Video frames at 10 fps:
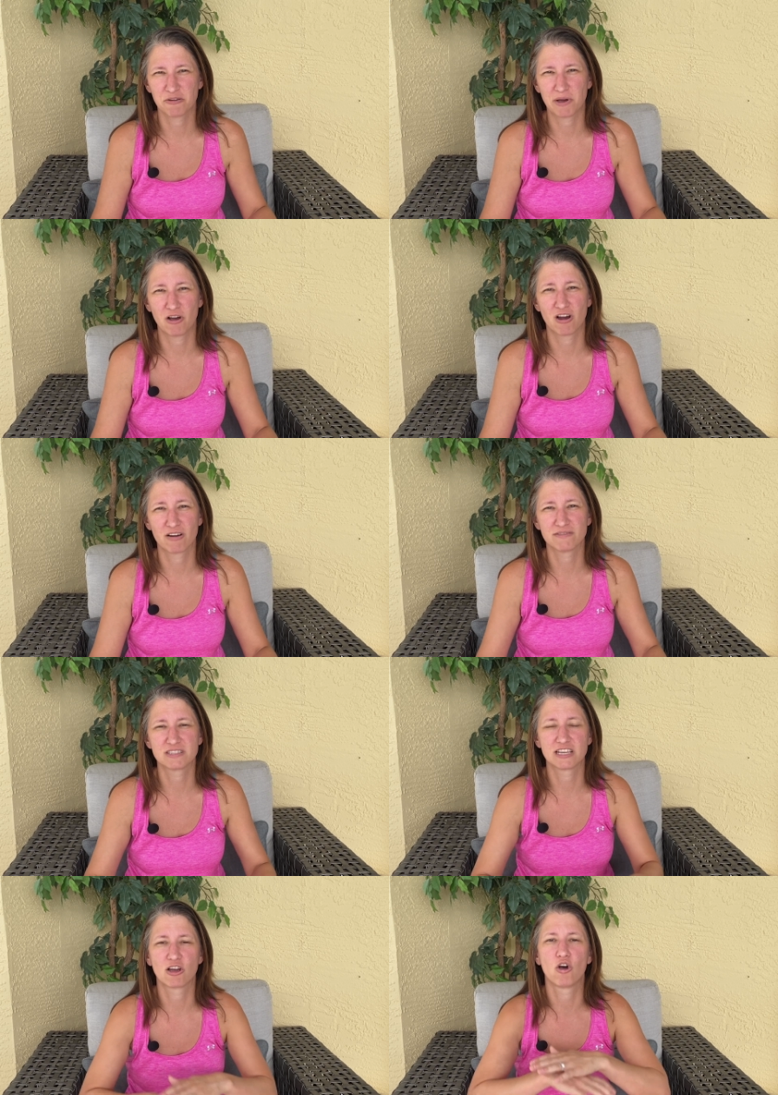about
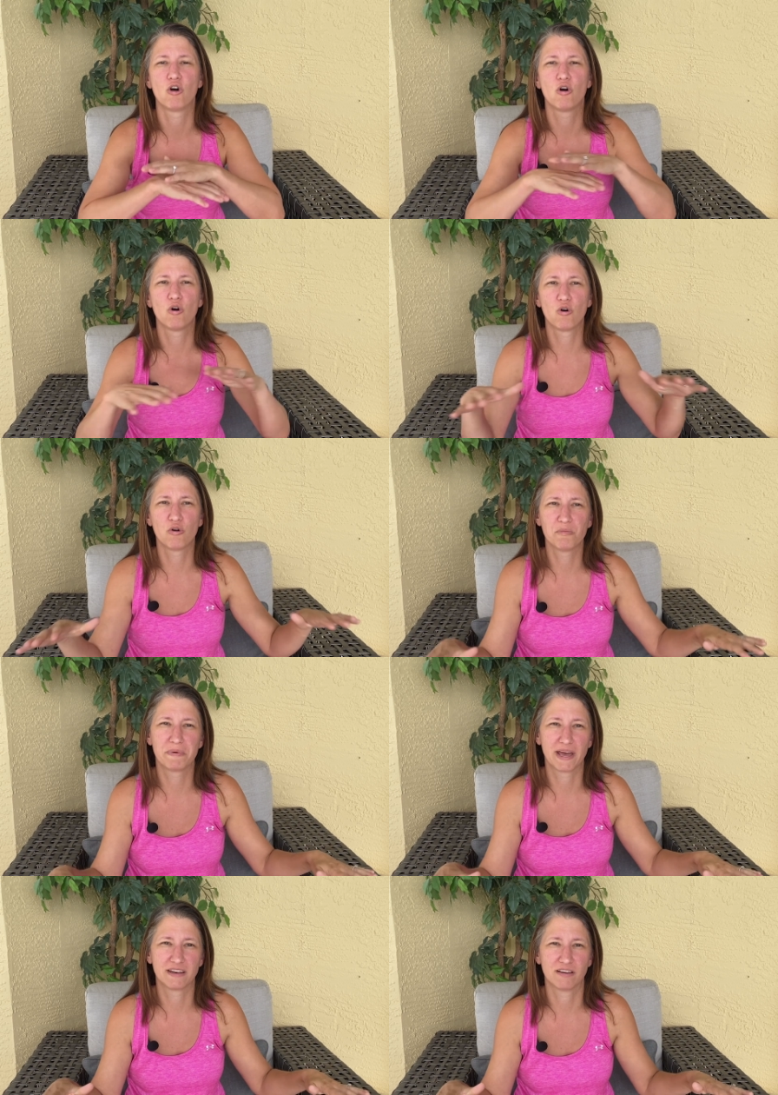harvesting a whole bed